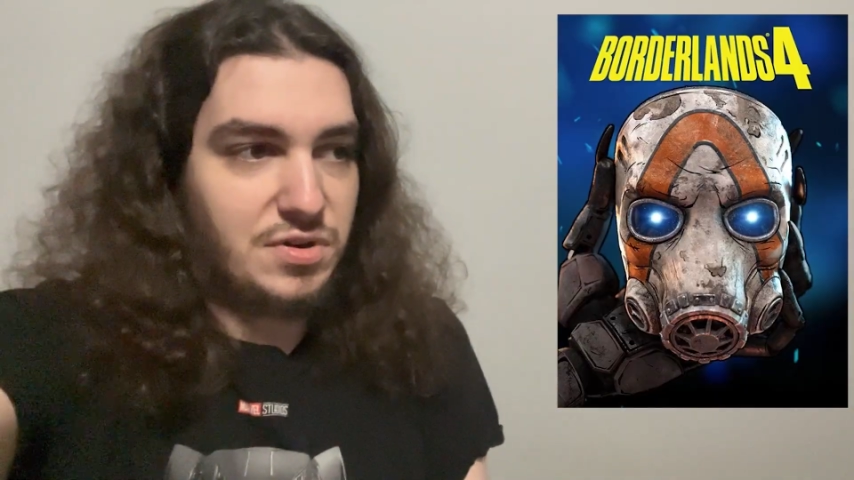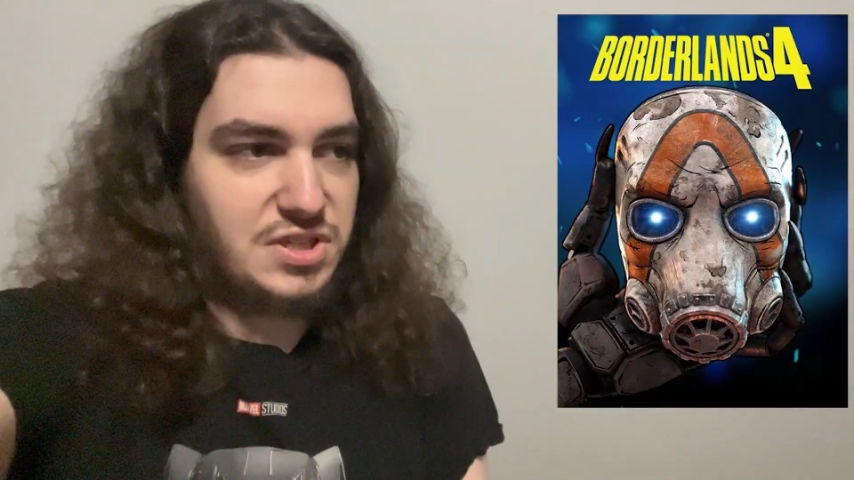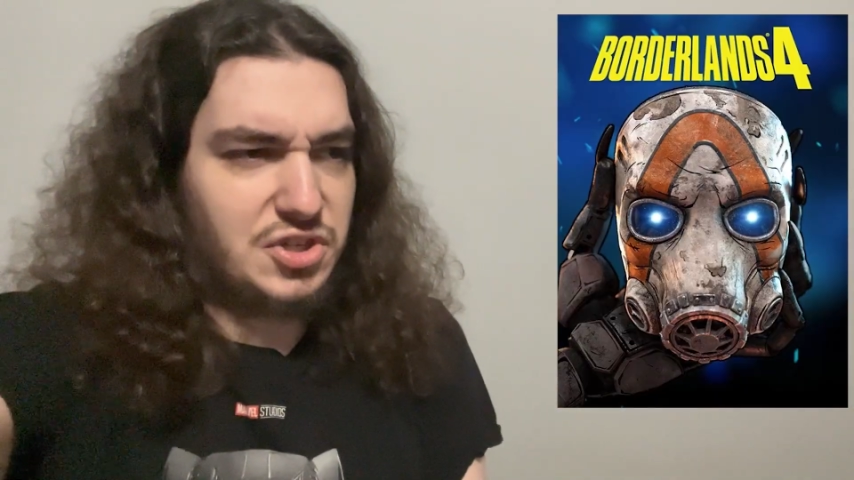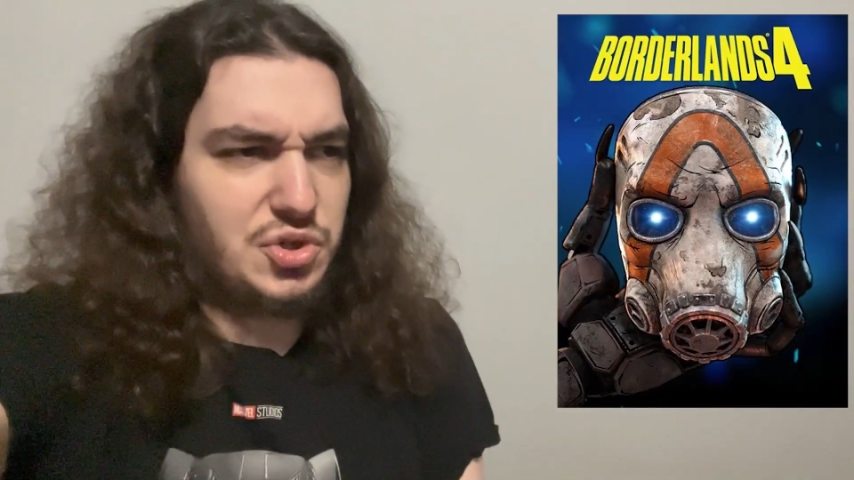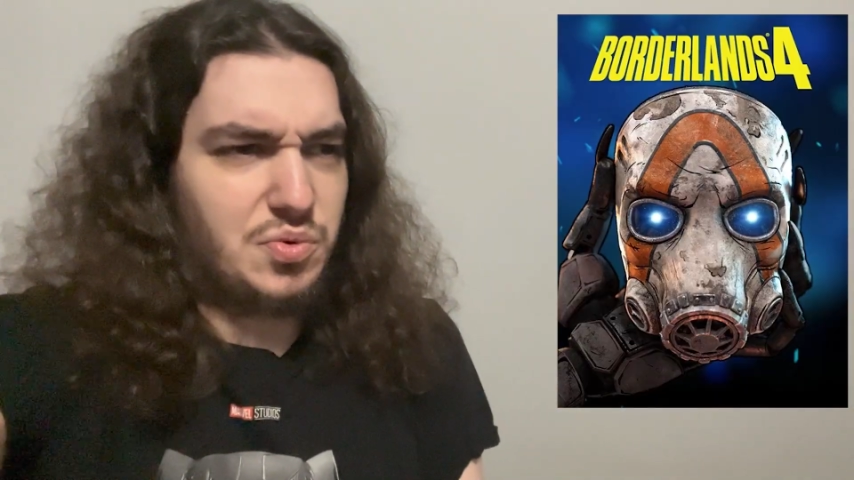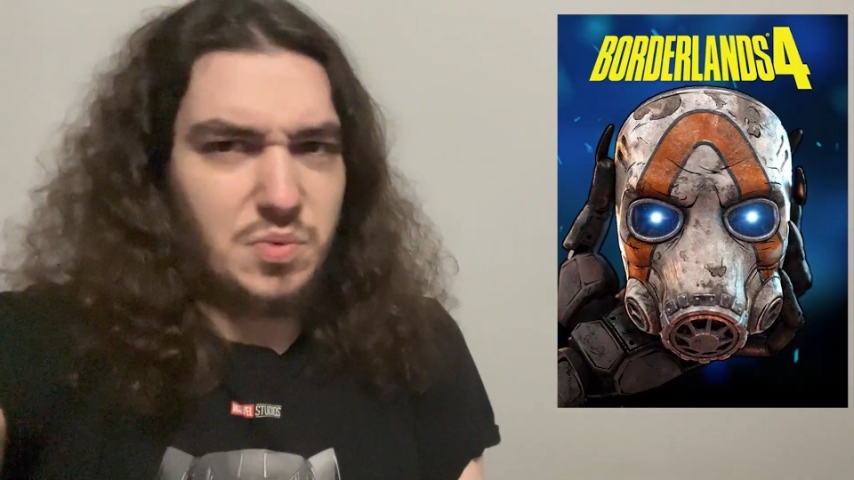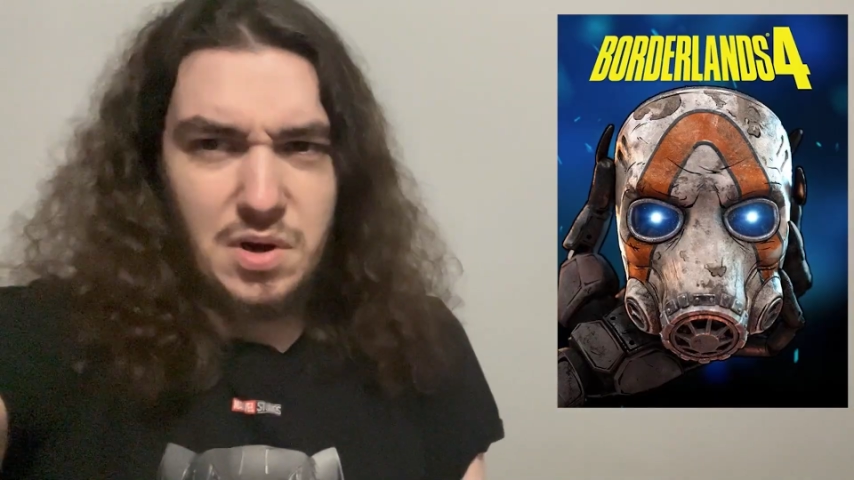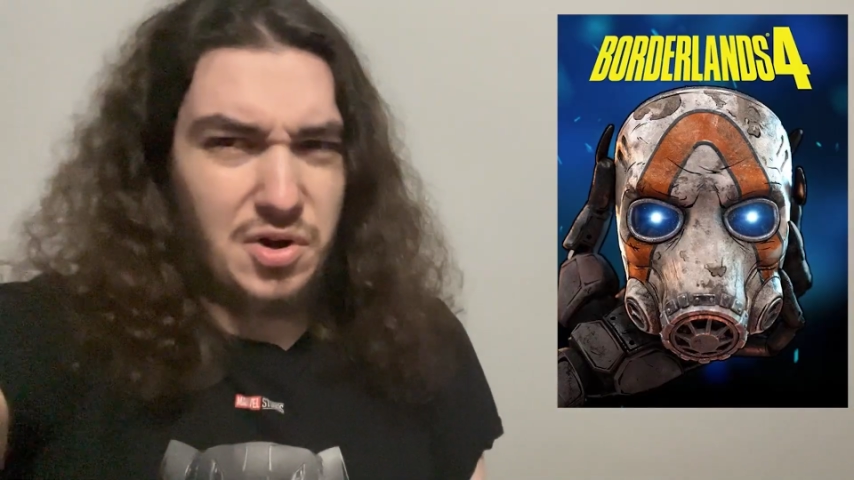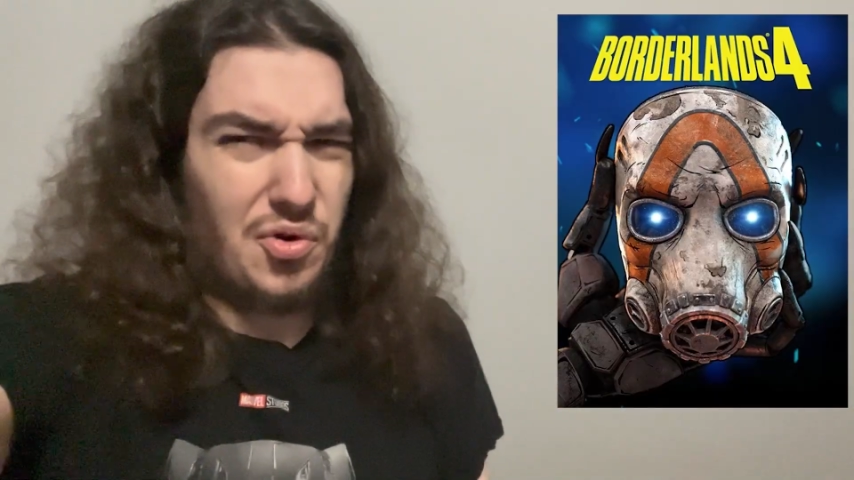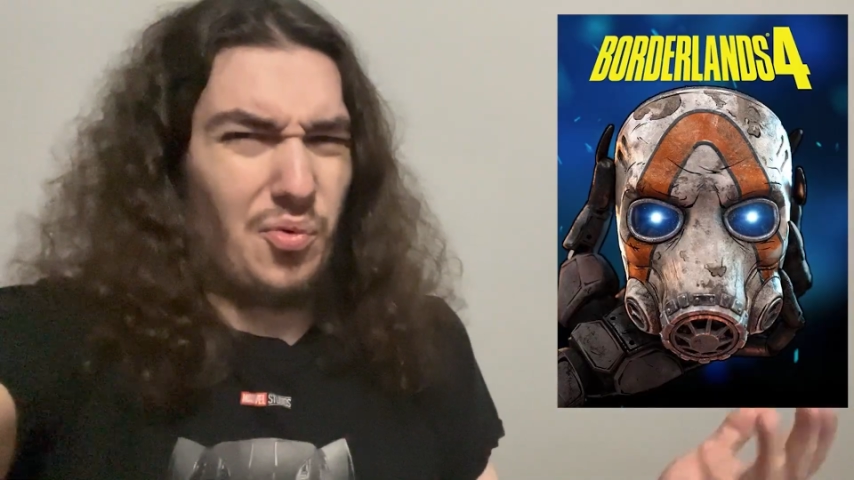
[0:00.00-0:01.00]
Did you
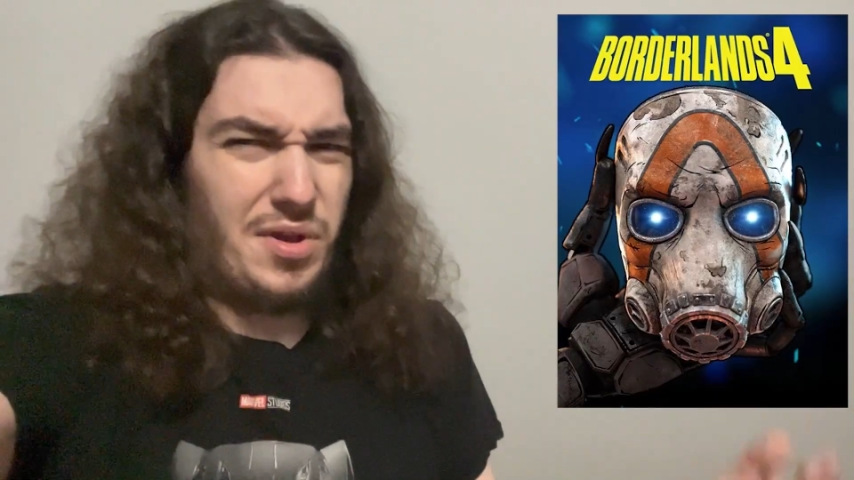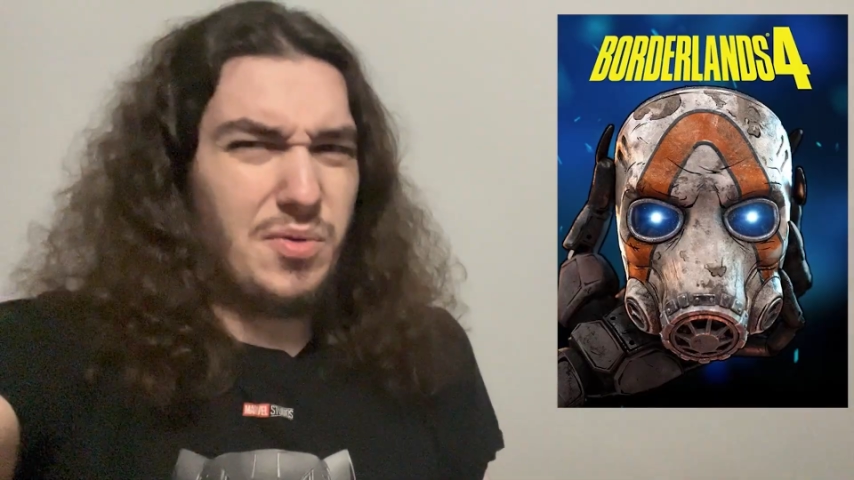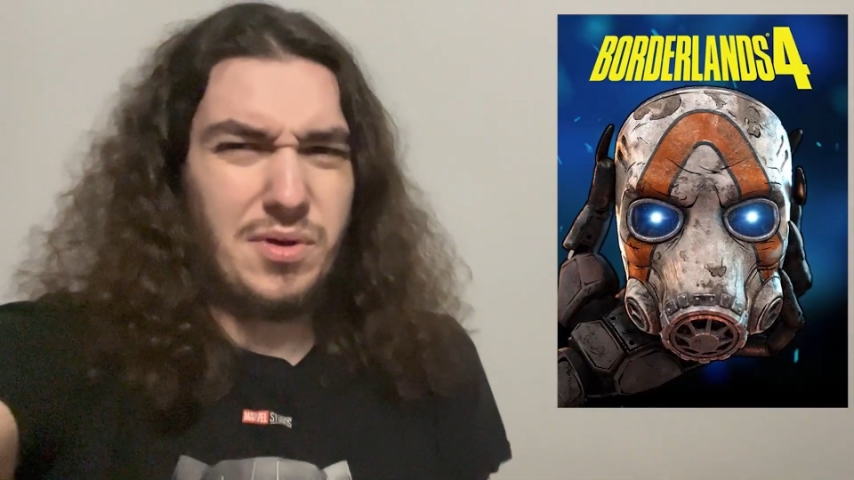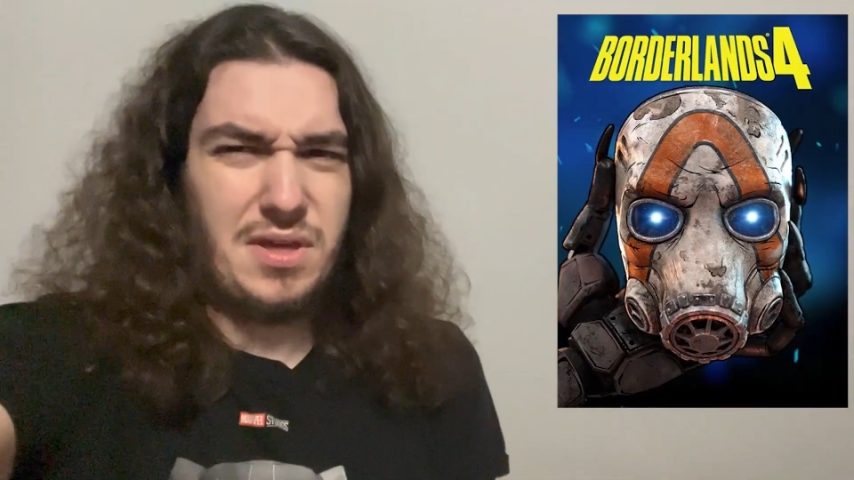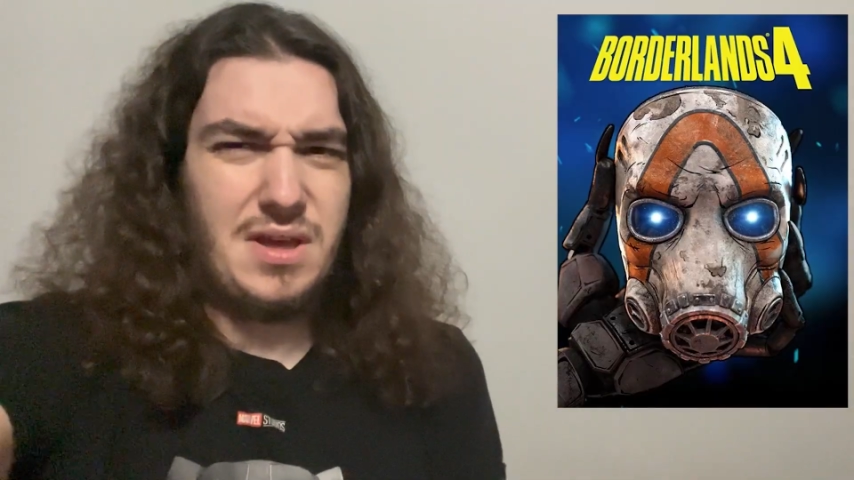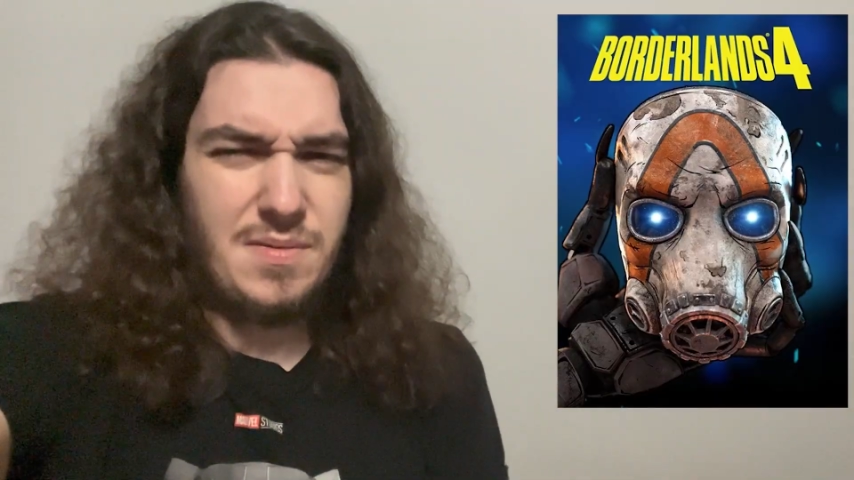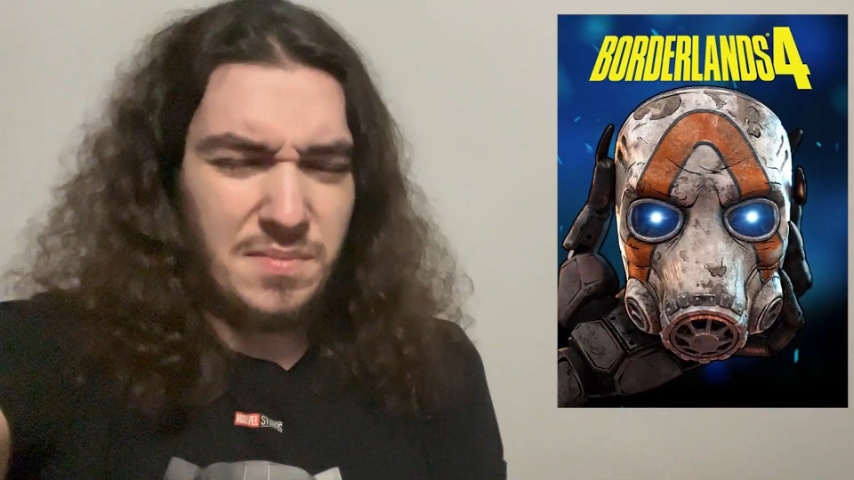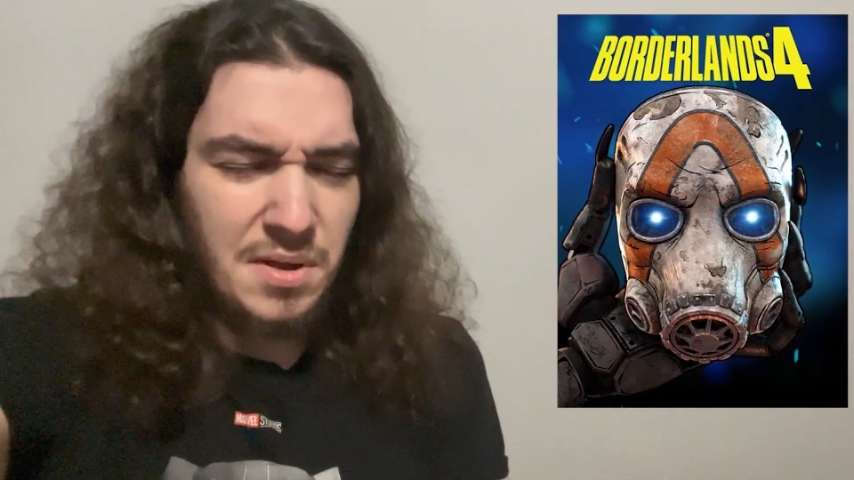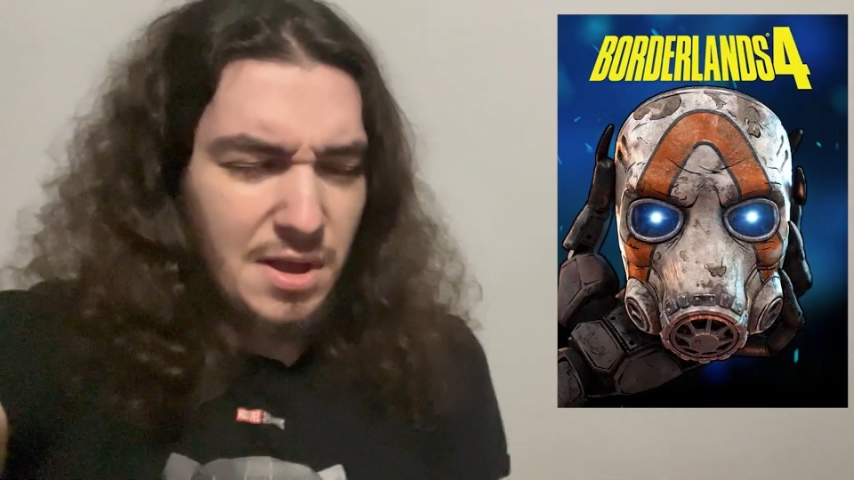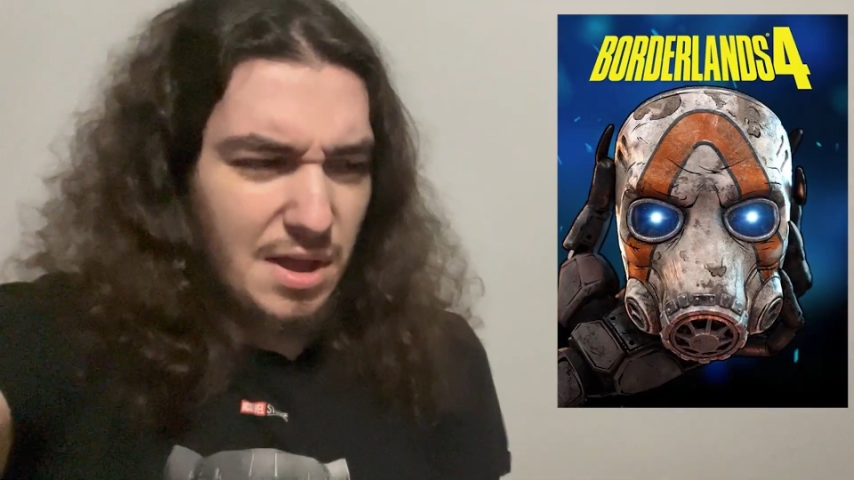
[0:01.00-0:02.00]
agree with him?